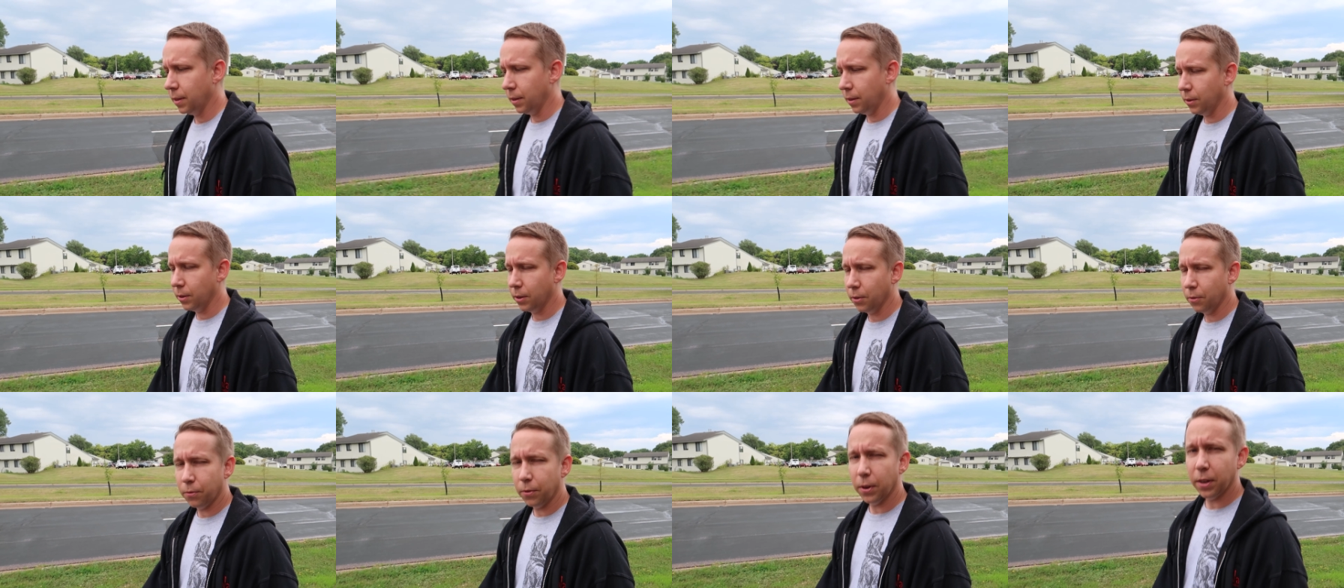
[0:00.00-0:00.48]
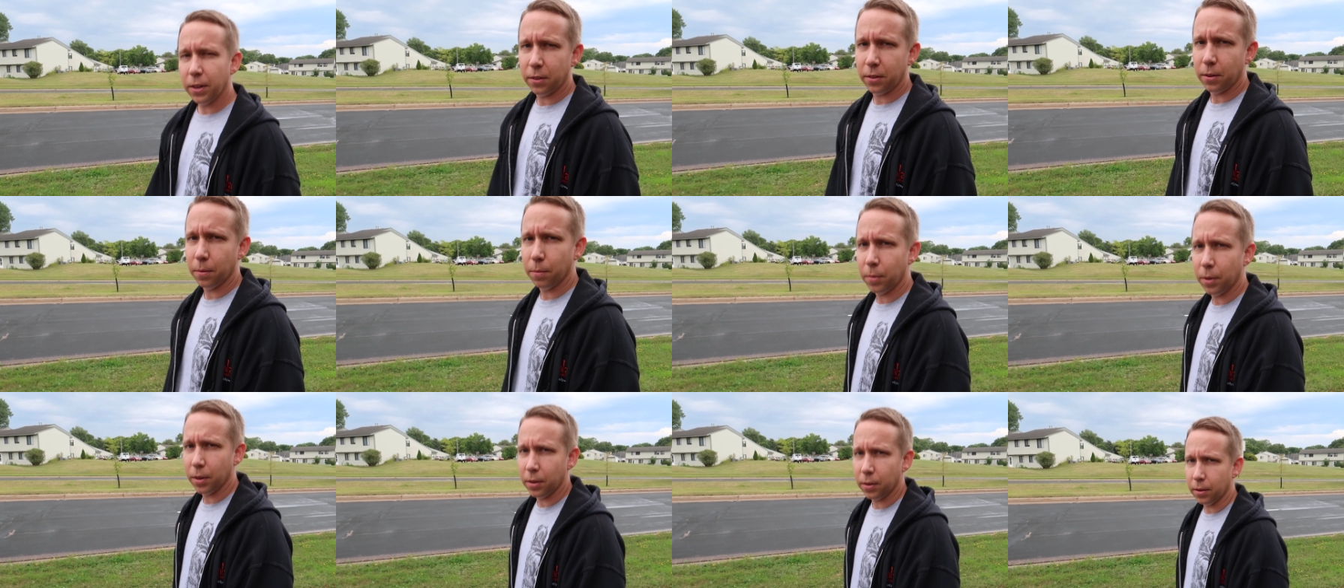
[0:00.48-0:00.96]
you can find
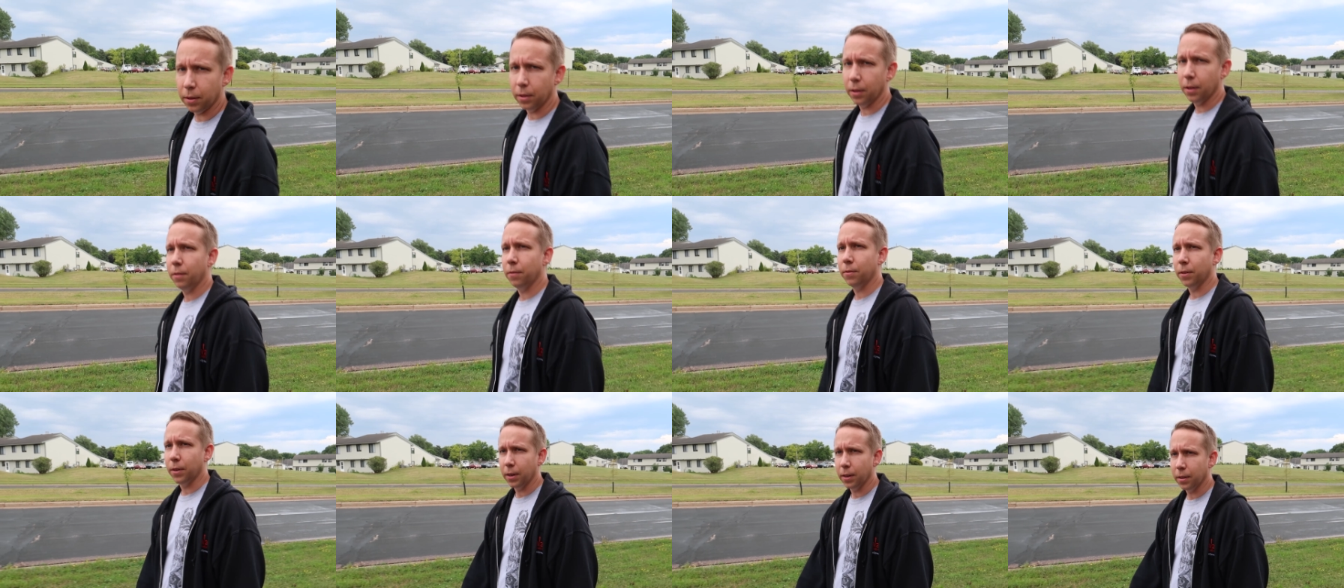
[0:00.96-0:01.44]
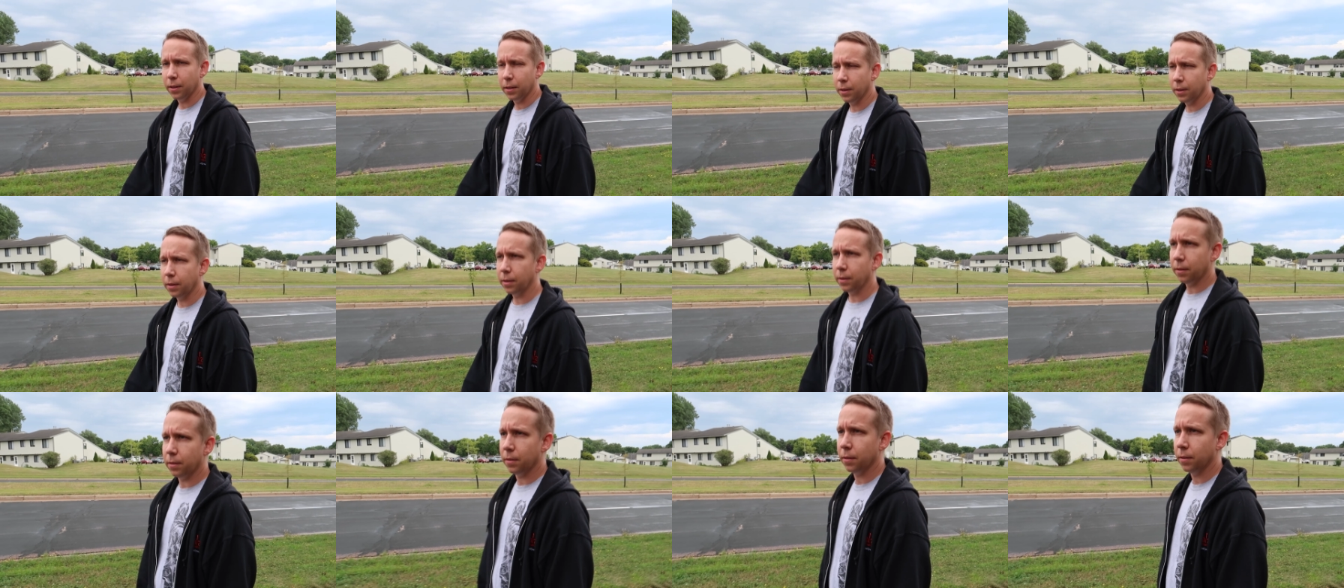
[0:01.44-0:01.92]
something to love. And I think
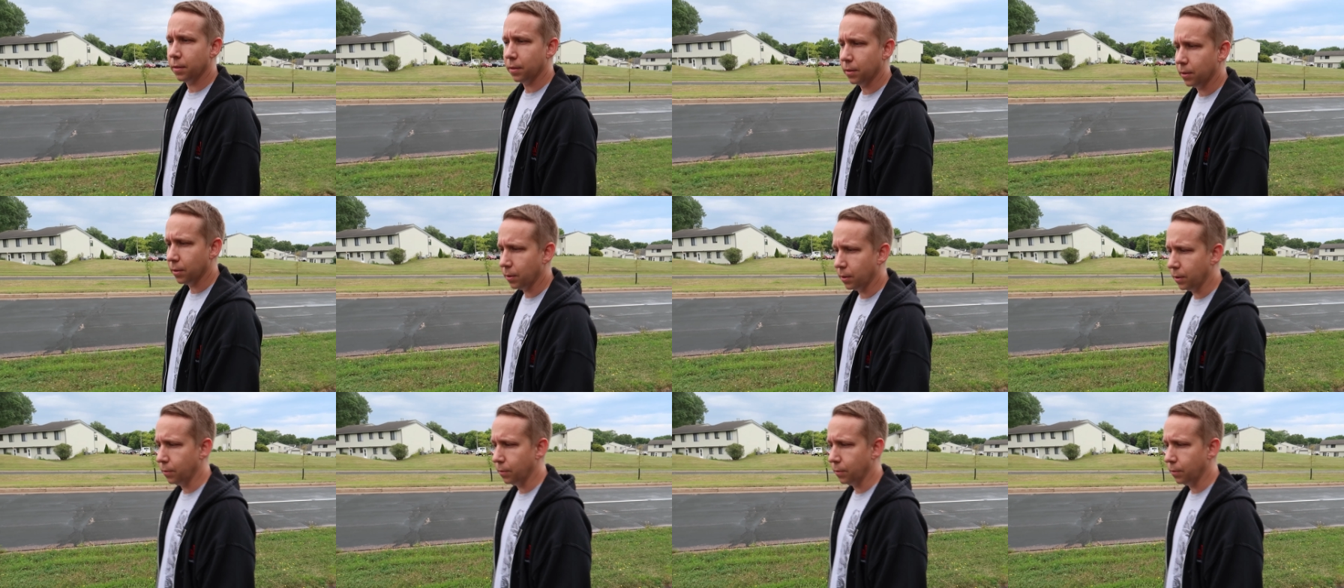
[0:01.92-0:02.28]
you know